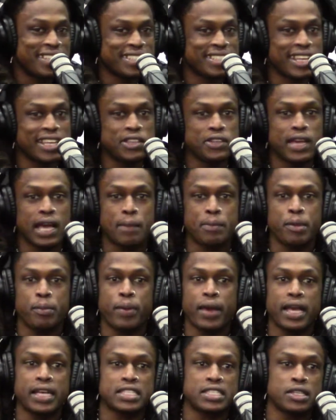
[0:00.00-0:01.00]
It's like you gotta be
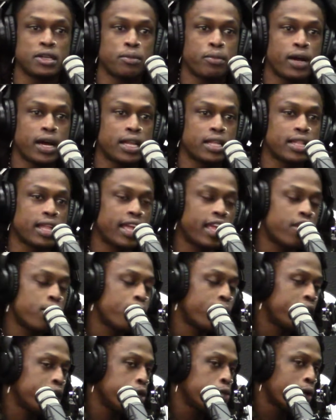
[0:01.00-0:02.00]
passionate about it. Like
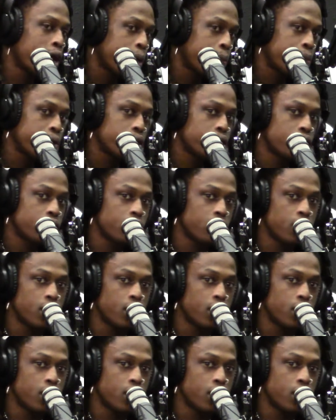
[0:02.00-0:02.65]
everybody rapping.